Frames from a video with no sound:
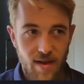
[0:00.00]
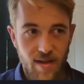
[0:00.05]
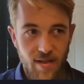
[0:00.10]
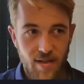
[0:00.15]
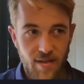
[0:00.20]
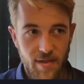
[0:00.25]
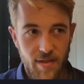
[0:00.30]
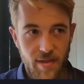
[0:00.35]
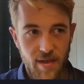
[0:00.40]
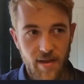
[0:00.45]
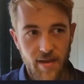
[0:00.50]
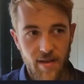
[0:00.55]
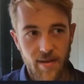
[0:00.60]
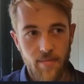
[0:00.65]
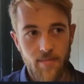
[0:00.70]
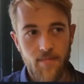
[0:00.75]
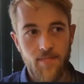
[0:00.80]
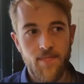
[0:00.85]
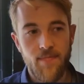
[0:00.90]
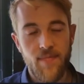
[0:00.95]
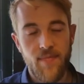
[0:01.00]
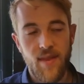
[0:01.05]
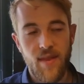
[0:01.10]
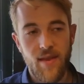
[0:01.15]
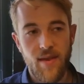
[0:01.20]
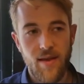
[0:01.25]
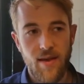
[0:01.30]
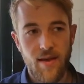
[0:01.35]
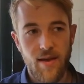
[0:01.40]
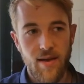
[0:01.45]
val thing
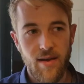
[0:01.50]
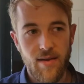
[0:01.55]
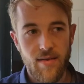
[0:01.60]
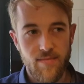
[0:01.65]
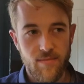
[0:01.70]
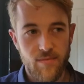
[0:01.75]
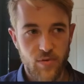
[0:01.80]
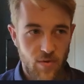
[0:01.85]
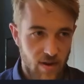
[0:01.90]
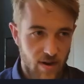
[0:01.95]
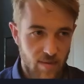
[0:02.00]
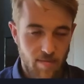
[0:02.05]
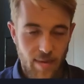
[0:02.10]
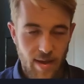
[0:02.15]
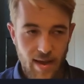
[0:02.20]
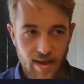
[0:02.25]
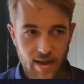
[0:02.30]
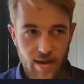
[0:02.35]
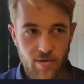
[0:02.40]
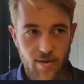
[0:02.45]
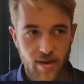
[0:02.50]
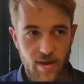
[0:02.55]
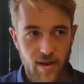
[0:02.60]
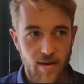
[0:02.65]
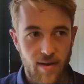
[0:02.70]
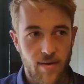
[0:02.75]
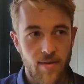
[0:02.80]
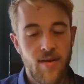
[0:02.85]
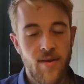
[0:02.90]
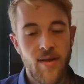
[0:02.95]
to get it back out
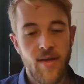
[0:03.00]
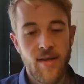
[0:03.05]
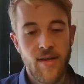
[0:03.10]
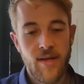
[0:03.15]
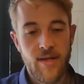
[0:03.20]
again.